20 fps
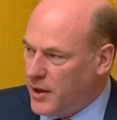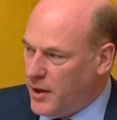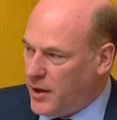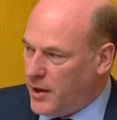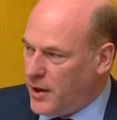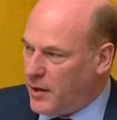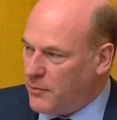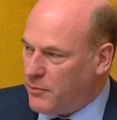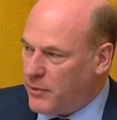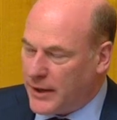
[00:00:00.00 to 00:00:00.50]

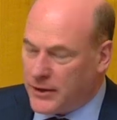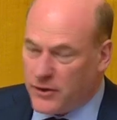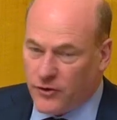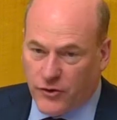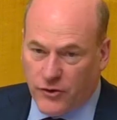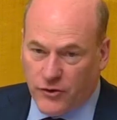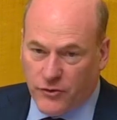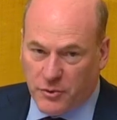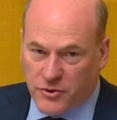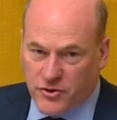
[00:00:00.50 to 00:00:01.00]
Um,
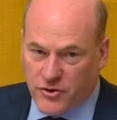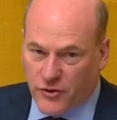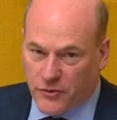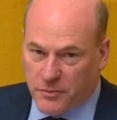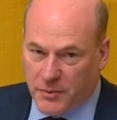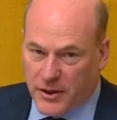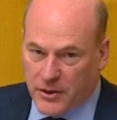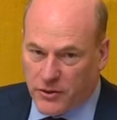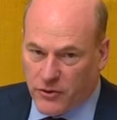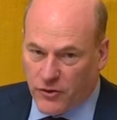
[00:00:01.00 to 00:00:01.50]
practices, which the
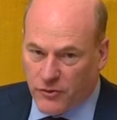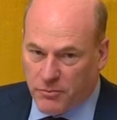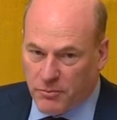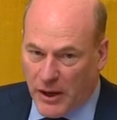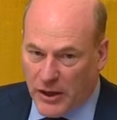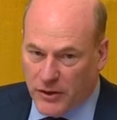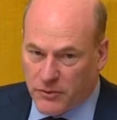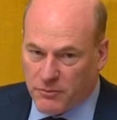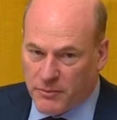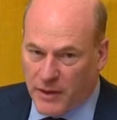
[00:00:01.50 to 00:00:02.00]
Speaker has
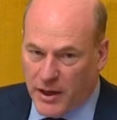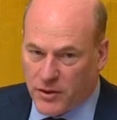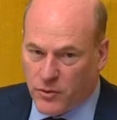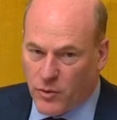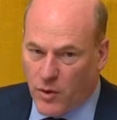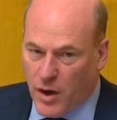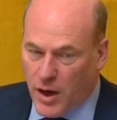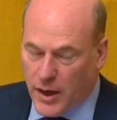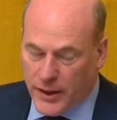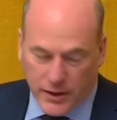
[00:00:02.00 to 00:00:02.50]
made
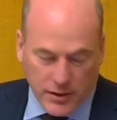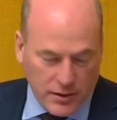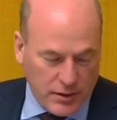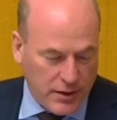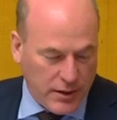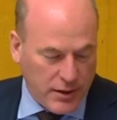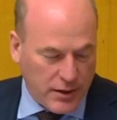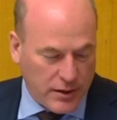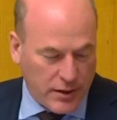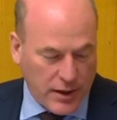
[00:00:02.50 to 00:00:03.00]
quite
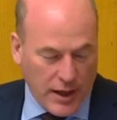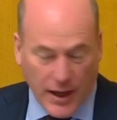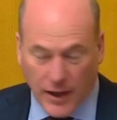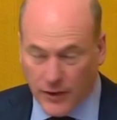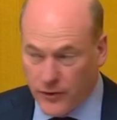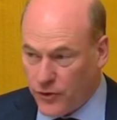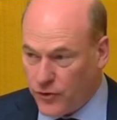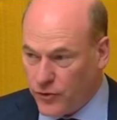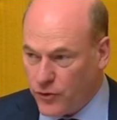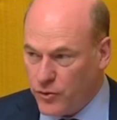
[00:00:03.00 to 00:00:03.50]
clear
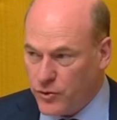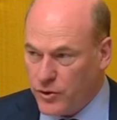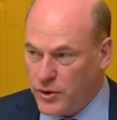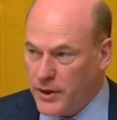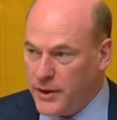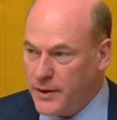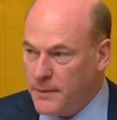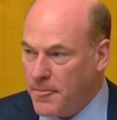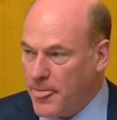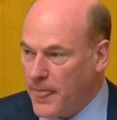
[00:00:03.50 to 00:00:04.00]
are
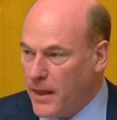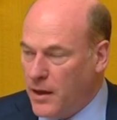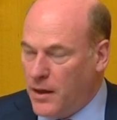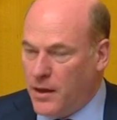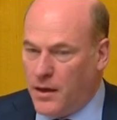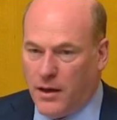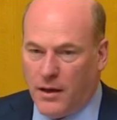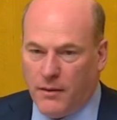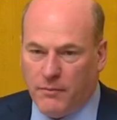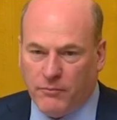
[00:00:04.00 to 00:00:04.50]
disorderly.
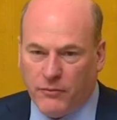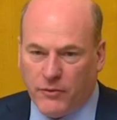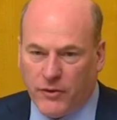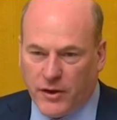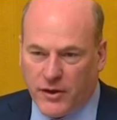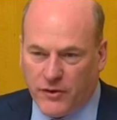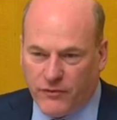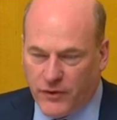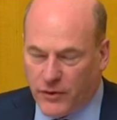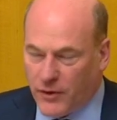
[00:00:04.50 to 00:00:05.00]
Um,
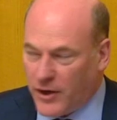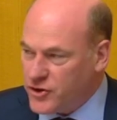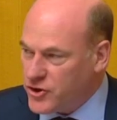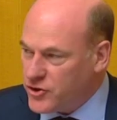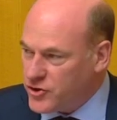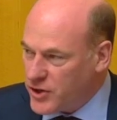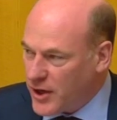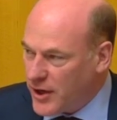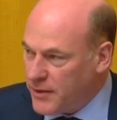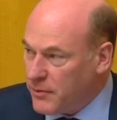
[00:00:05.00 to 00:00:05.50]
the
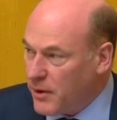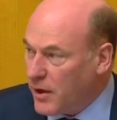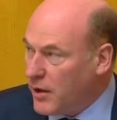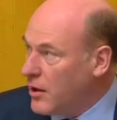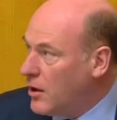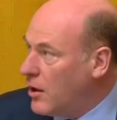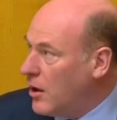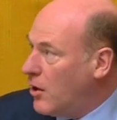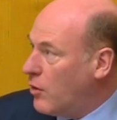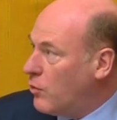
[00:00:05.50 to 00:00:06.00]
Federation
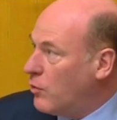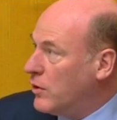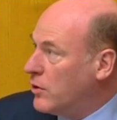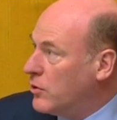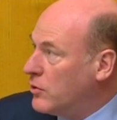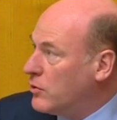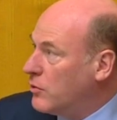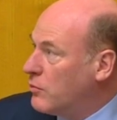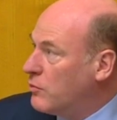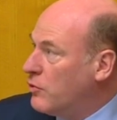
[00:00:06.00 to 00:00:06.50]
Chamber
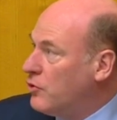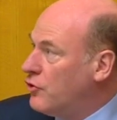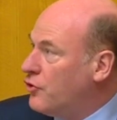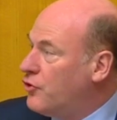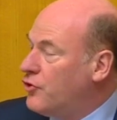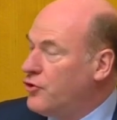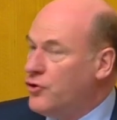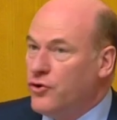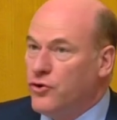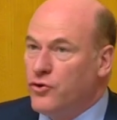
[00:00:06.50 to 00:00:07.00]
will
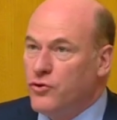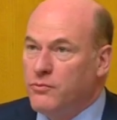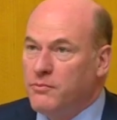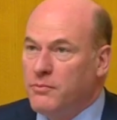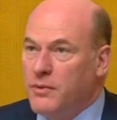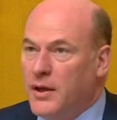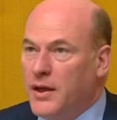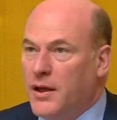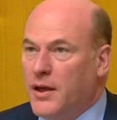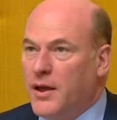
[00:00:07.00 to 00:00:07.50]

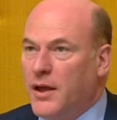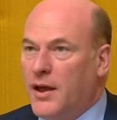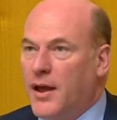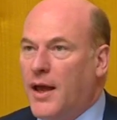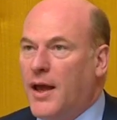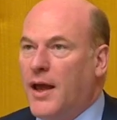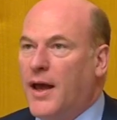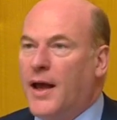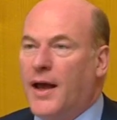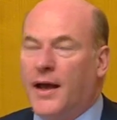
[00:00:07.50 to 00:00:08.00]
resume
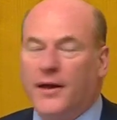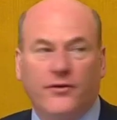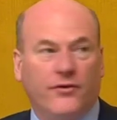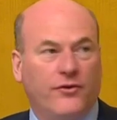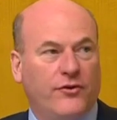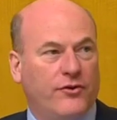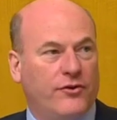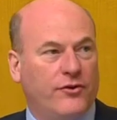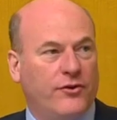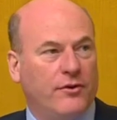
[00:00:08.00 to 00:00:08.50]

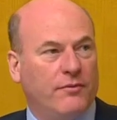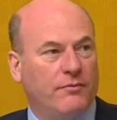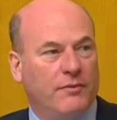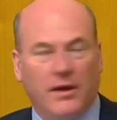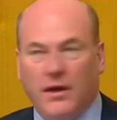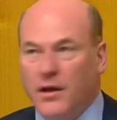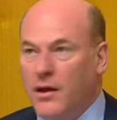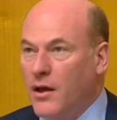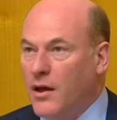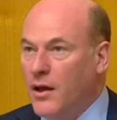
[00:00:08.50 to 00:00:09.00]
at
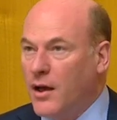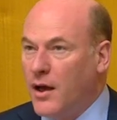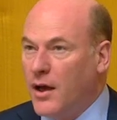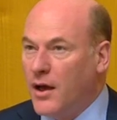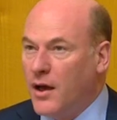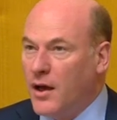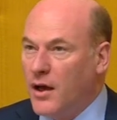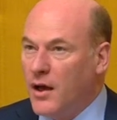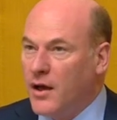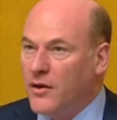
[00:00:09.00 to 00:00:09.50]

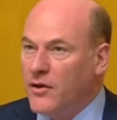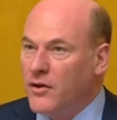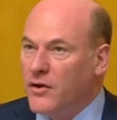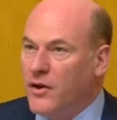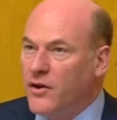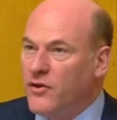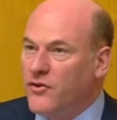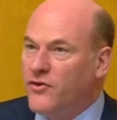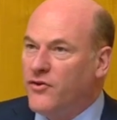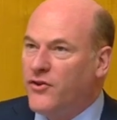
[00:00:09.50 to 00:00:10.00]
uh,
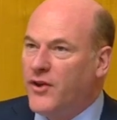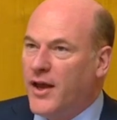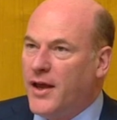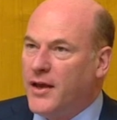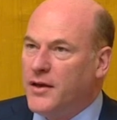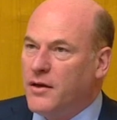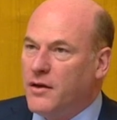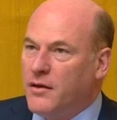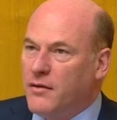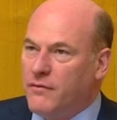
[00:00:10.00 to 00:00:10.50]

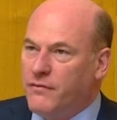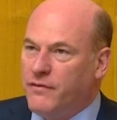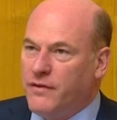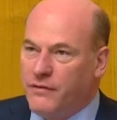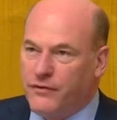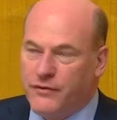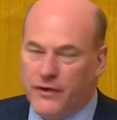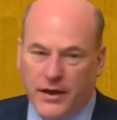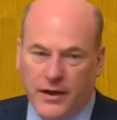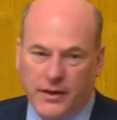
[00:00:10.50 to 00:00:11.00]
ten
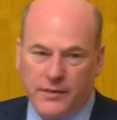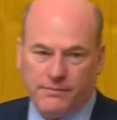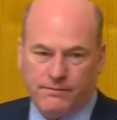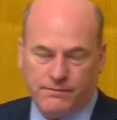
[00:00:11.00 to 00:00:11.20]
fifteen.